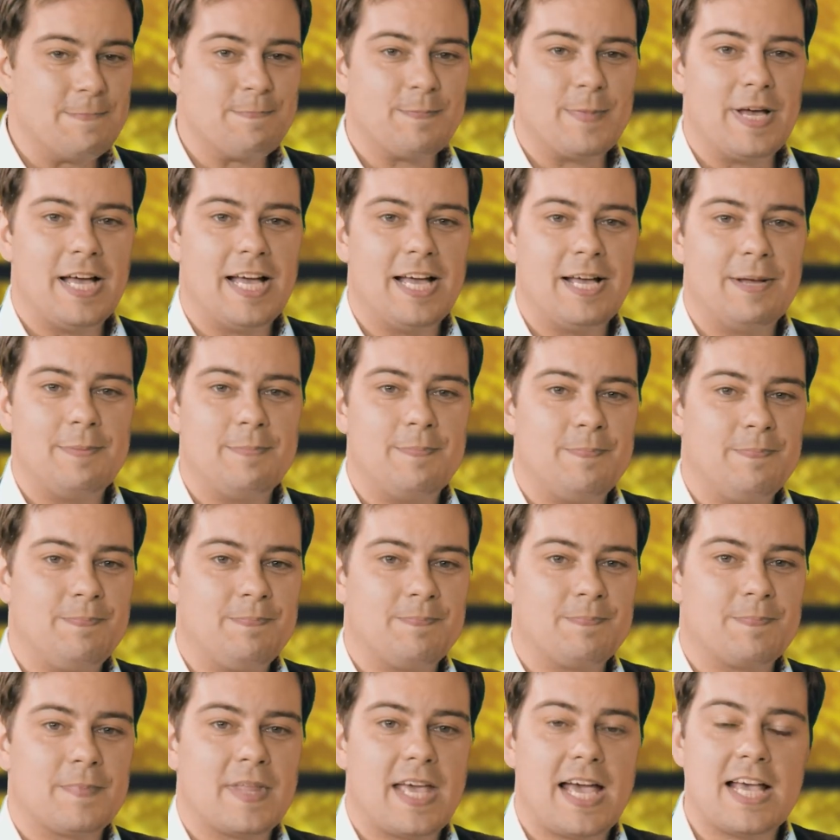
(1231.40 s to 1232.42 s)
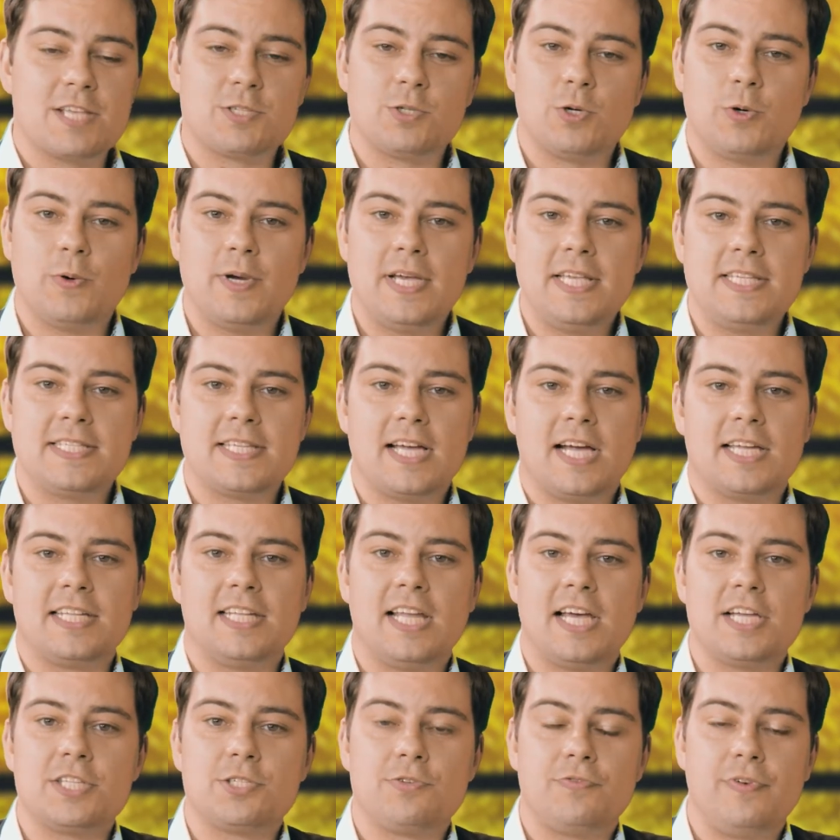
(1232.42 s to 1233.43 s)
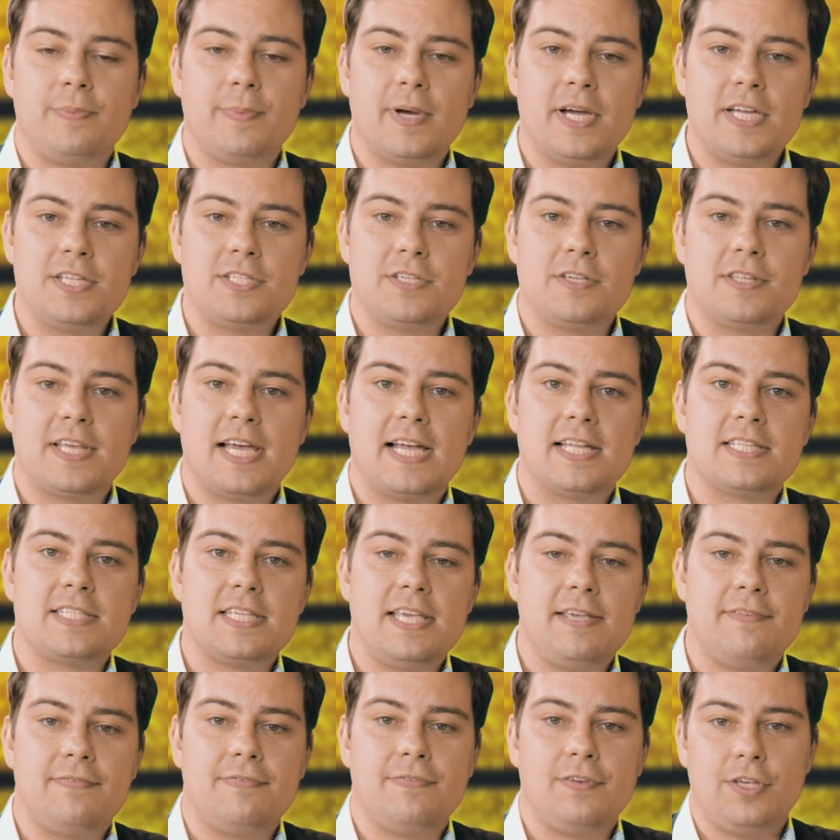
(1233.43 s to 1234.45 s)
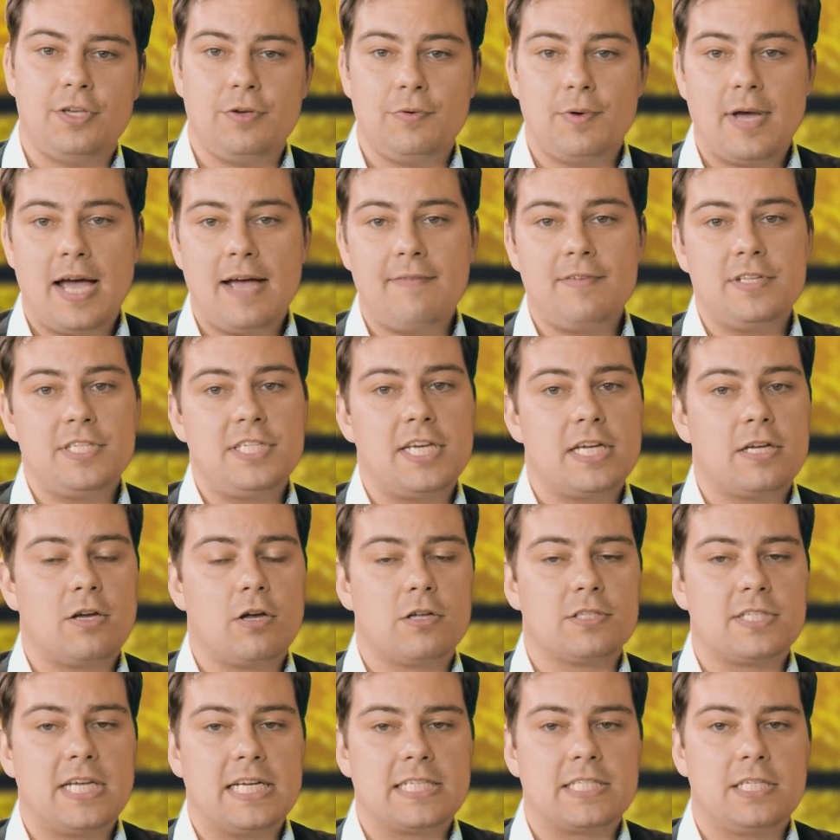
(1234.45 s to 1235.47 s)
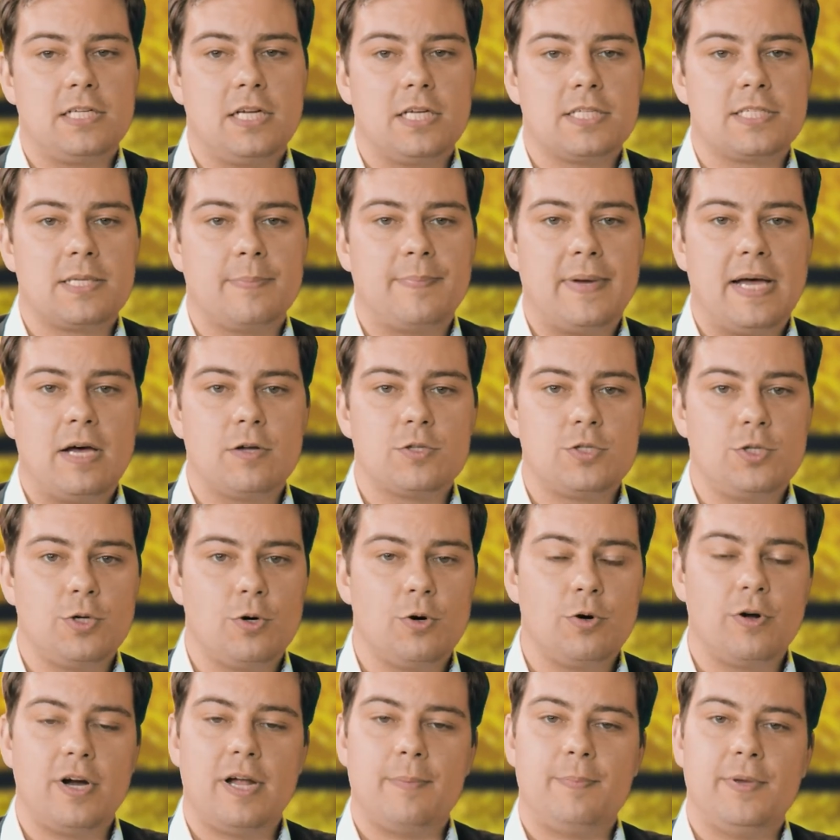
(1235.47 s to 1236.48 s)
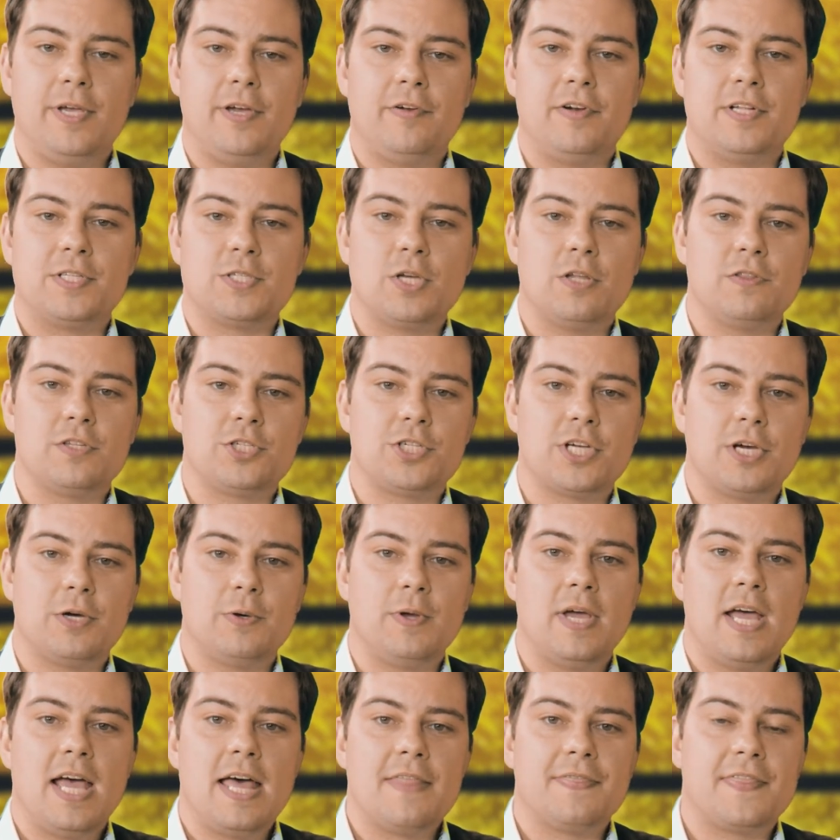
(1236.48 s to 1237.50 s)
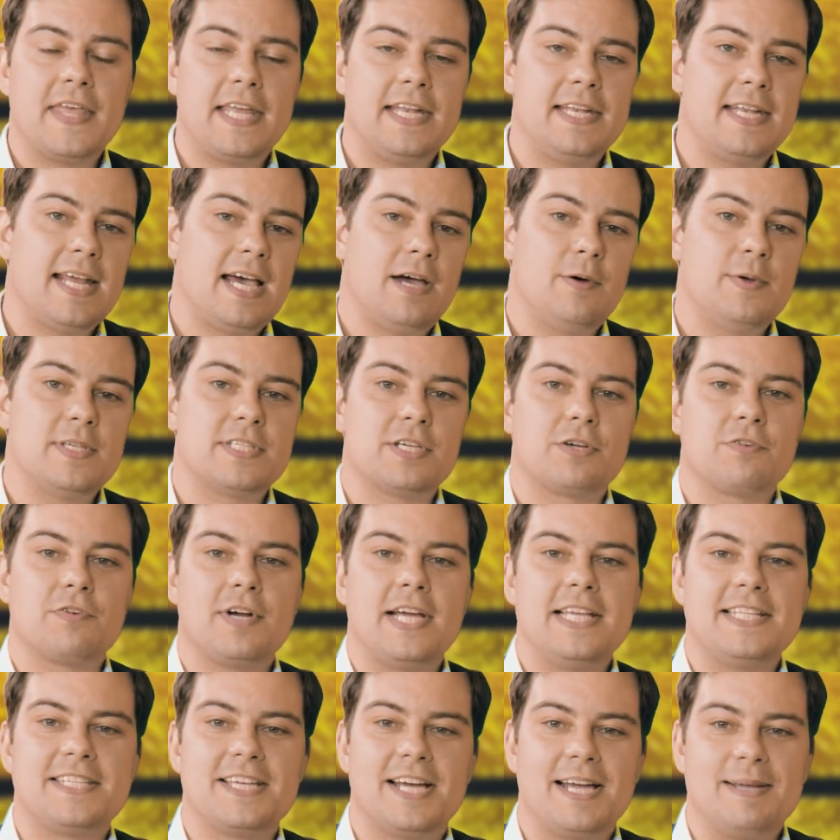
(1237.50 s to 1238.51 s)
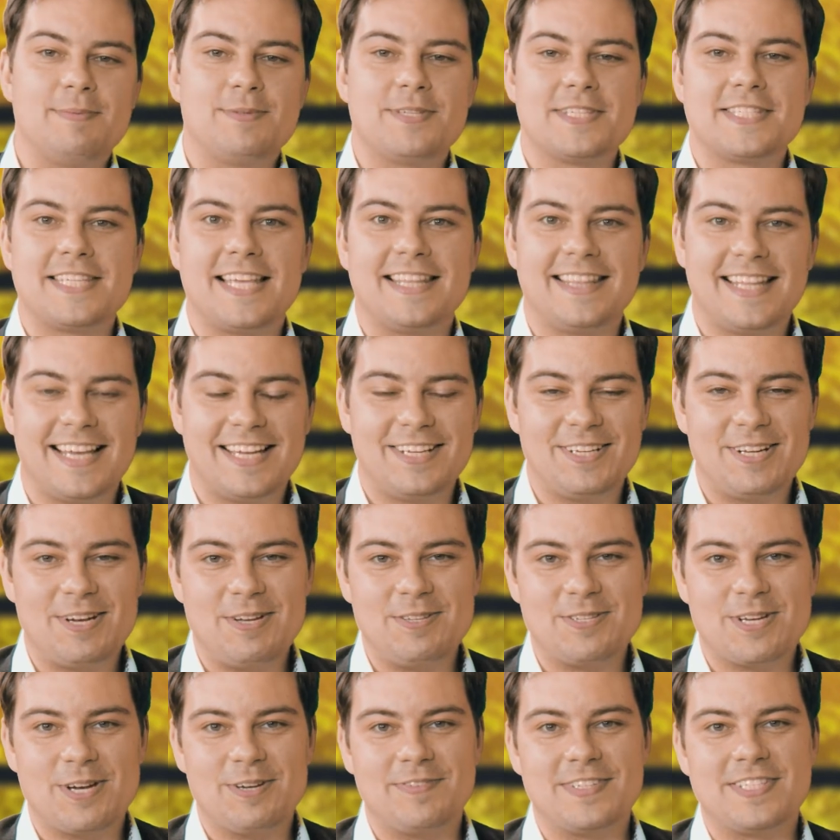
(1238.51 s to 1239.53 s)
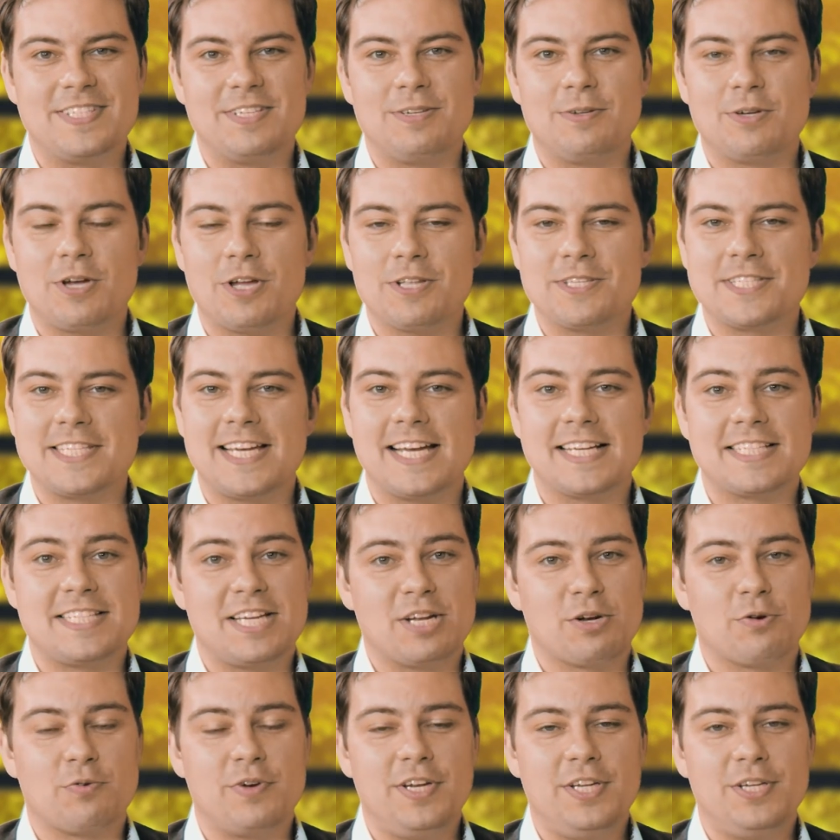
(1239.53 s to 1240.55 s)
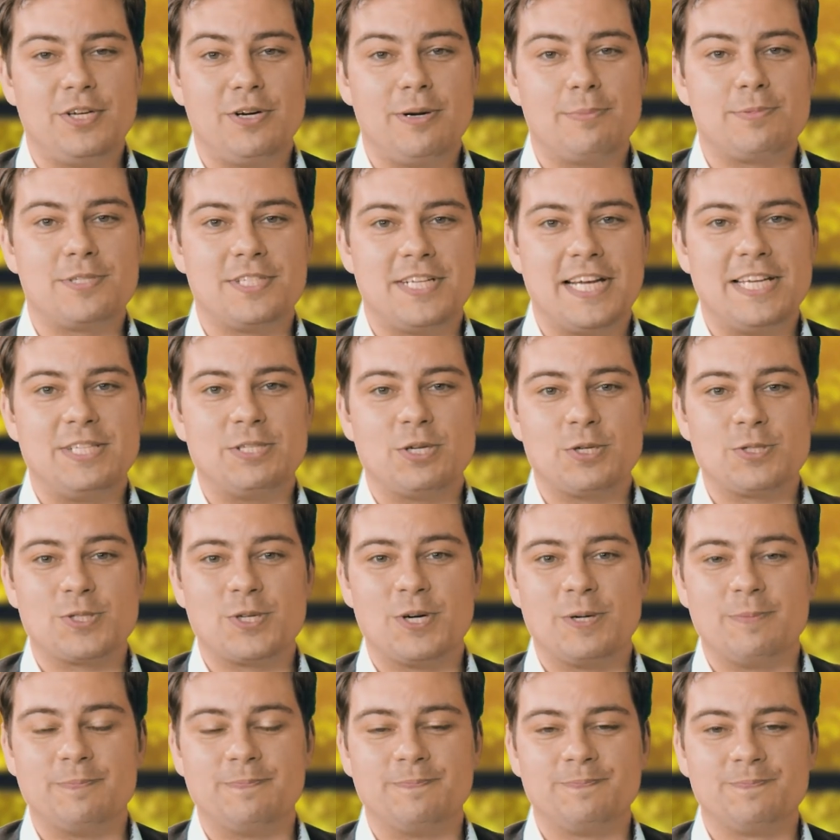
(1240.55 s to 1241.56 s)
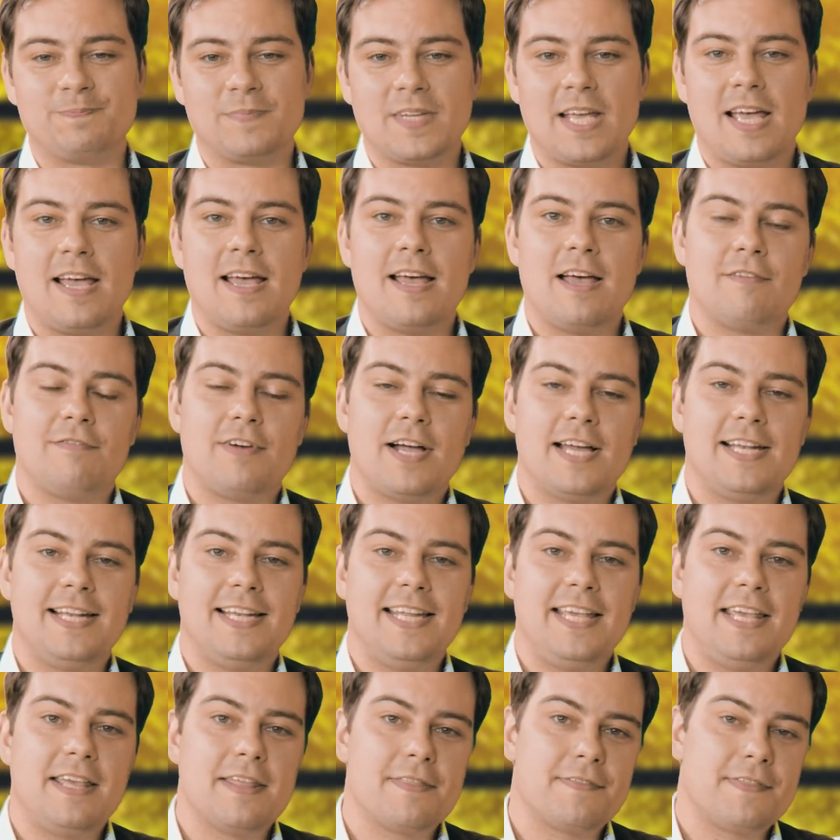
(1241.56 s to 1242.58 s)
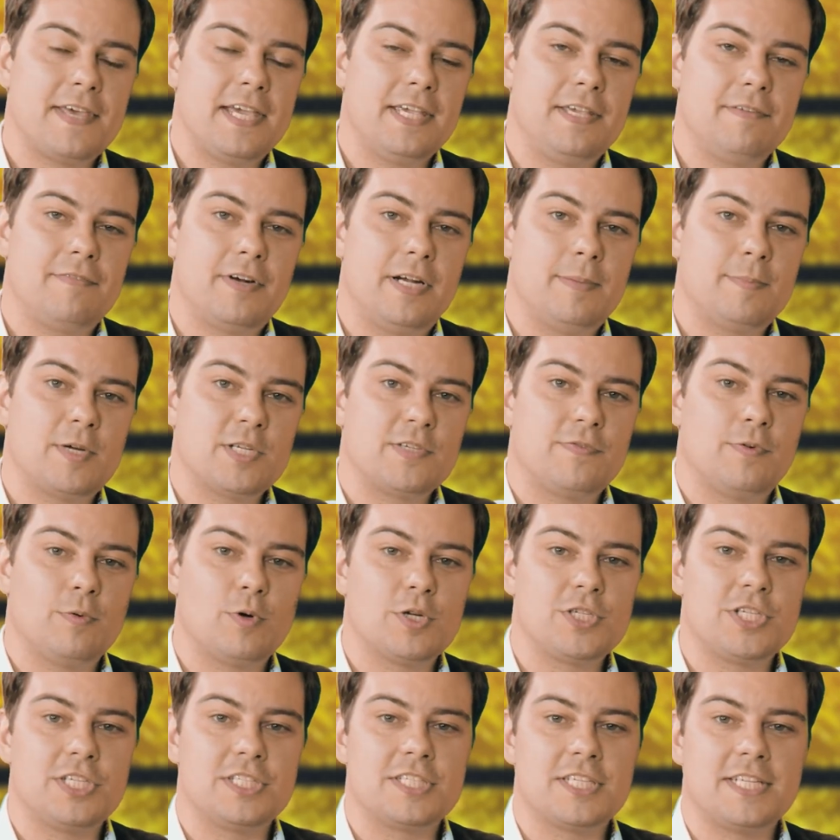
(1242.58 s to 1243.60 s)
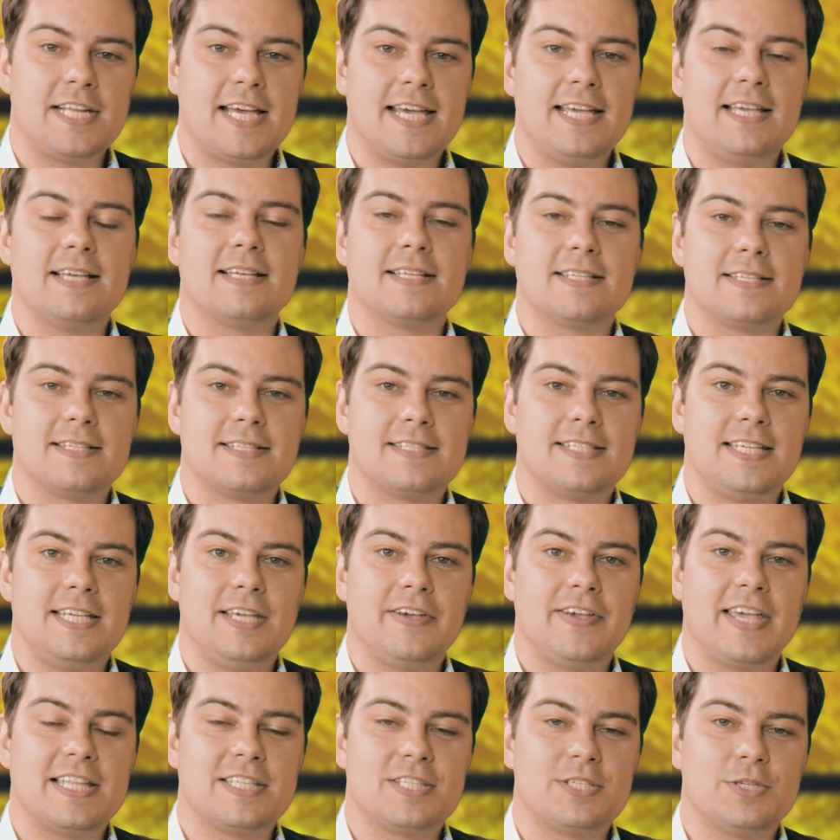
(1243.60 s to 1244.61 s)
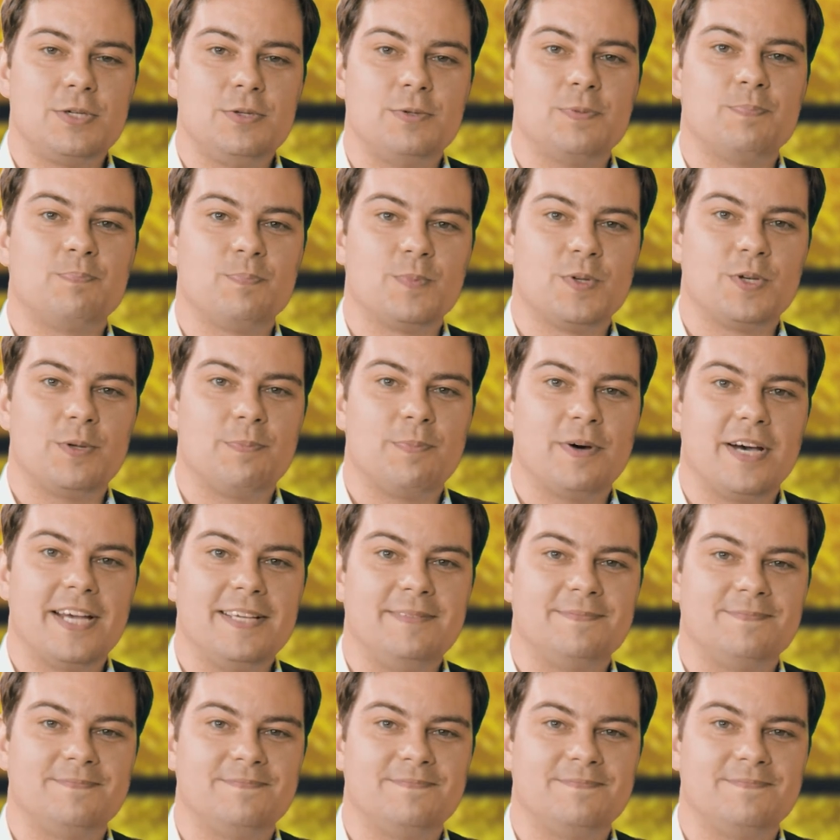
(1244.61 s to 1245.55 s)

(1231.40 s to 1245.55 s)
Um, as always, I'd like to remind you that if you haven't yet contacted us about your appearance on the show, then now is a great time to send that note over to contact at greeneuropetoday.com. Finally, thank you very much for watching today. See you again soon. Goodbye.